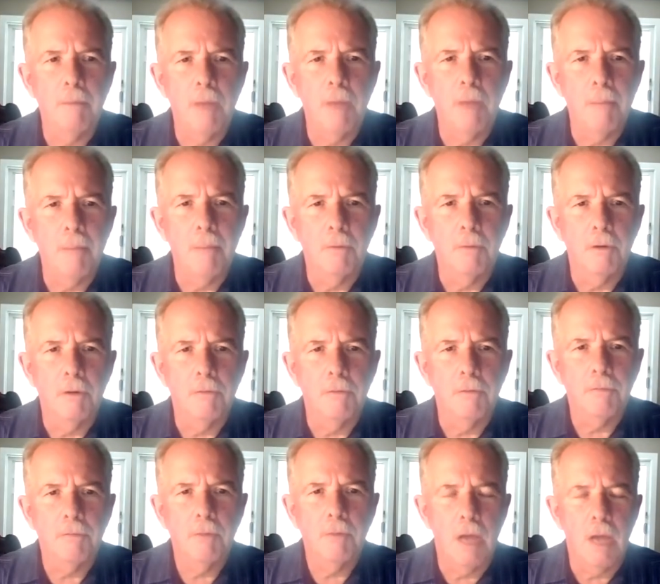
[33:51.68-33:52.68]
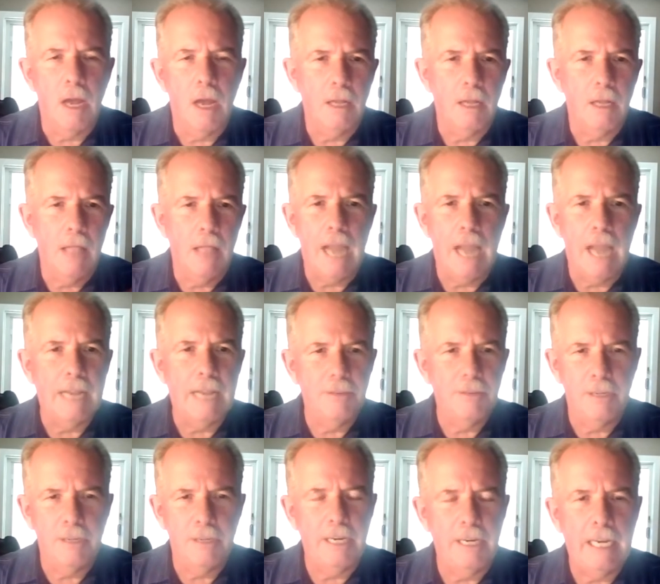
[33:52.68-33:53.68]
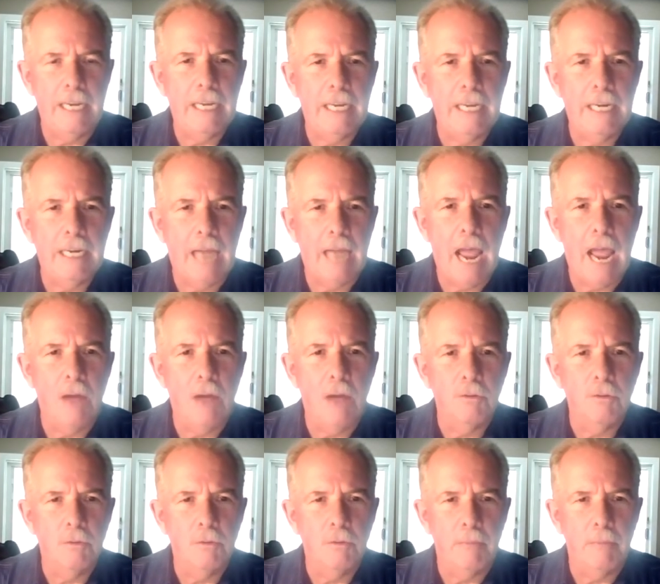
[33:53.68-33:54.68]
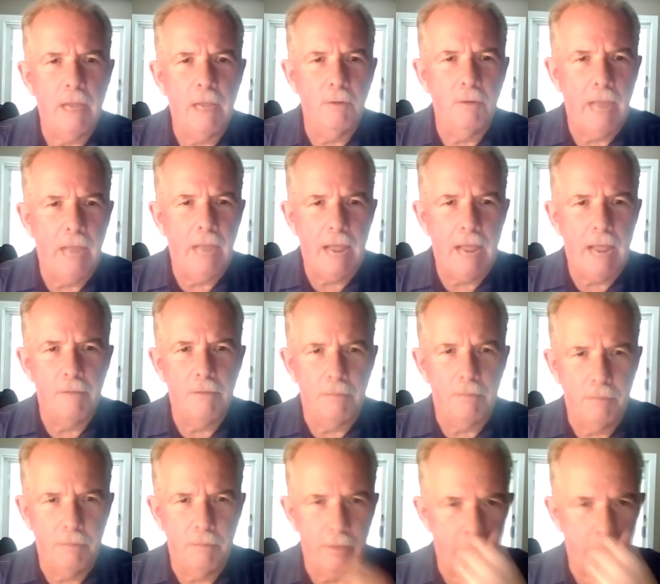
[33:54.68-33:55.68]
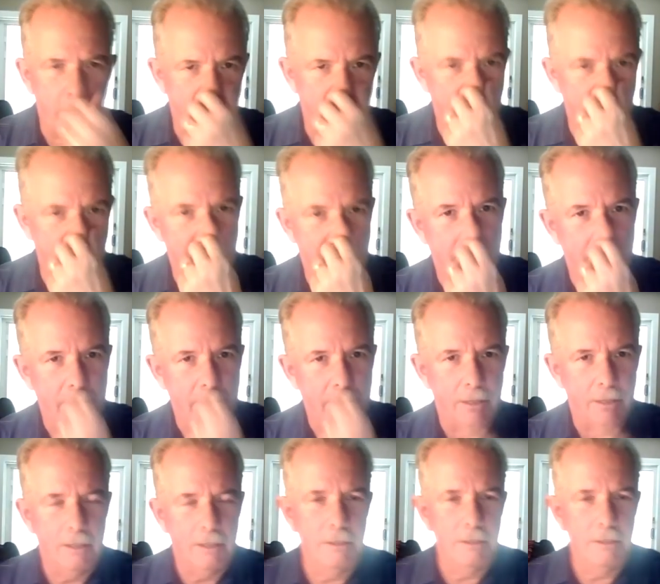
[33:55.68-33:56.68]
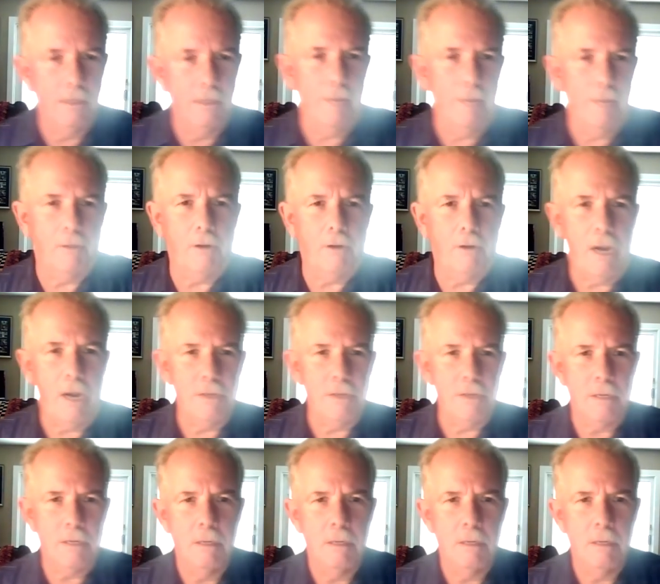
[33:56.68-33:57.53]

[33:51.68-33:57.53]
number of uh, clients that you need in a house to be able to have the uh, upper crust?